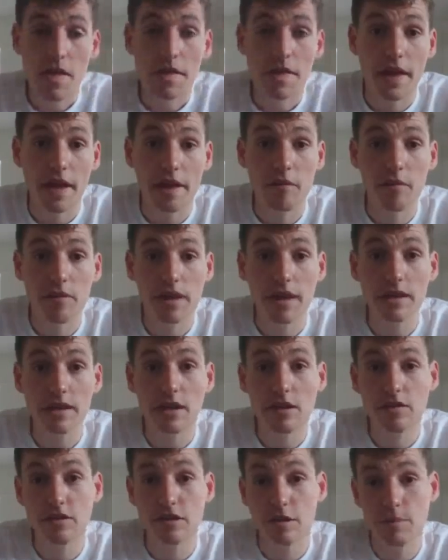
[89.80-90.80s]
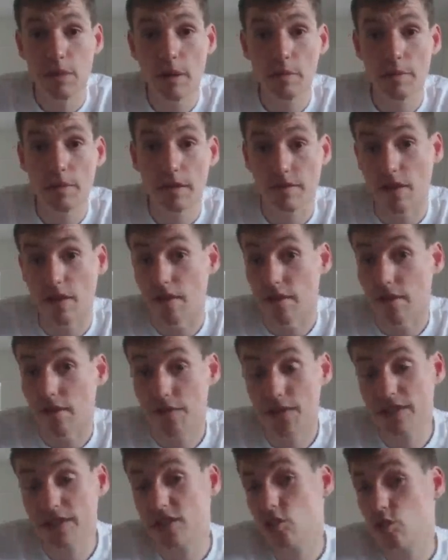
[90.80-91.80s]
they will then go to the public vote. And
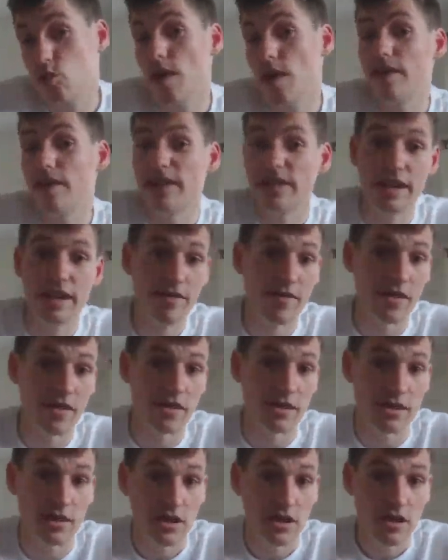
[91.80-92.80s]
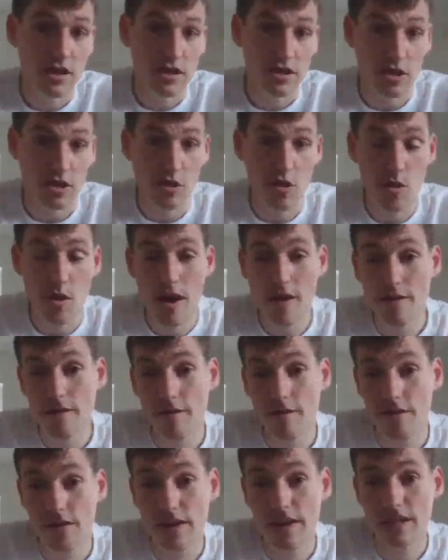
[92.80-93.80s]
this is where it differs. So whoever
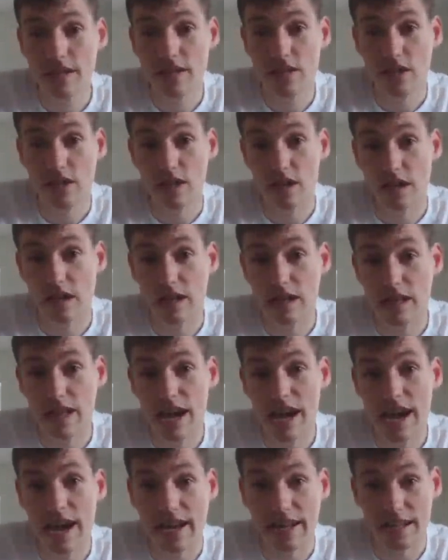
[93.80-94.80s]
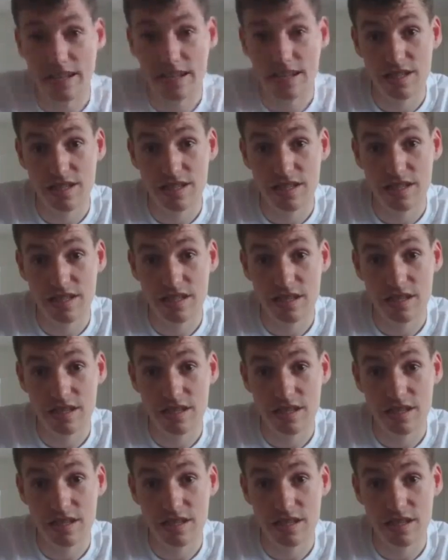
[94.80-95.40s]
finished last